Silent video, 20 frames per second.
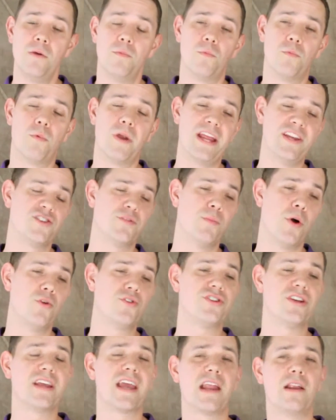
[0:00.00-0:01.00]
Range of
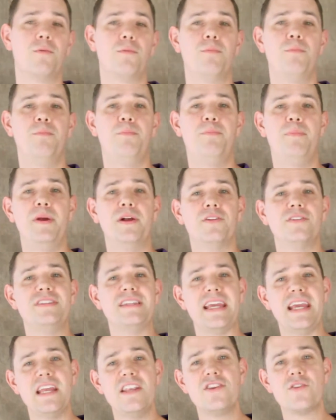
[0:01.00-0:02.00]
motion kind of builds
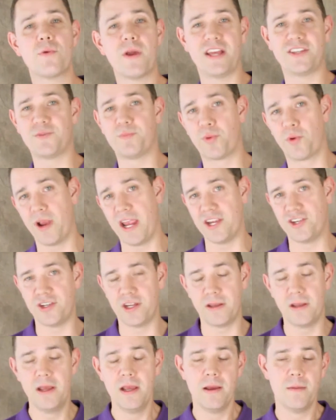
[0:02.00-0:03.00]
into
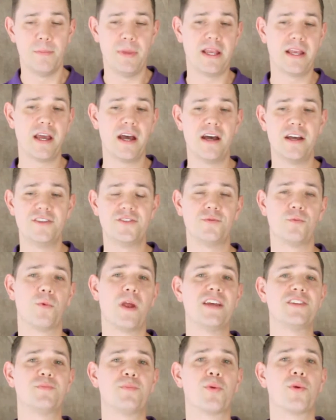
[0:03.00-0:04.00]
respiration because
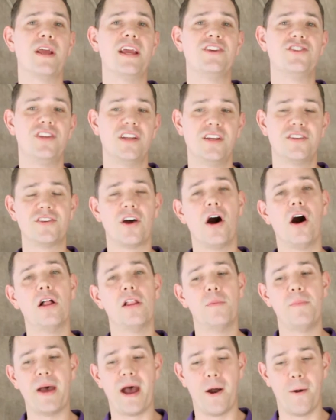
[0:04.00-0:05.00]
respiration is
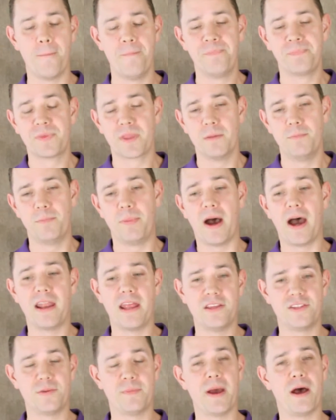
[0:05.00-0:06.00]
all about
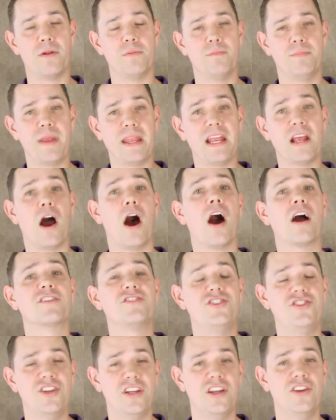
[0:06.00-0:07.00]
getting
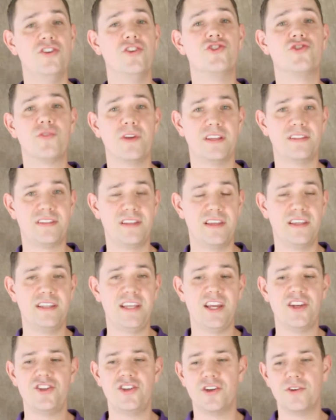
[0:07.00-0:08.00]
oxygen and nutrients to the
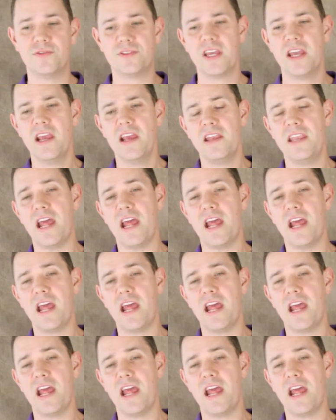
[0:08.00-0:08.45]
tissues.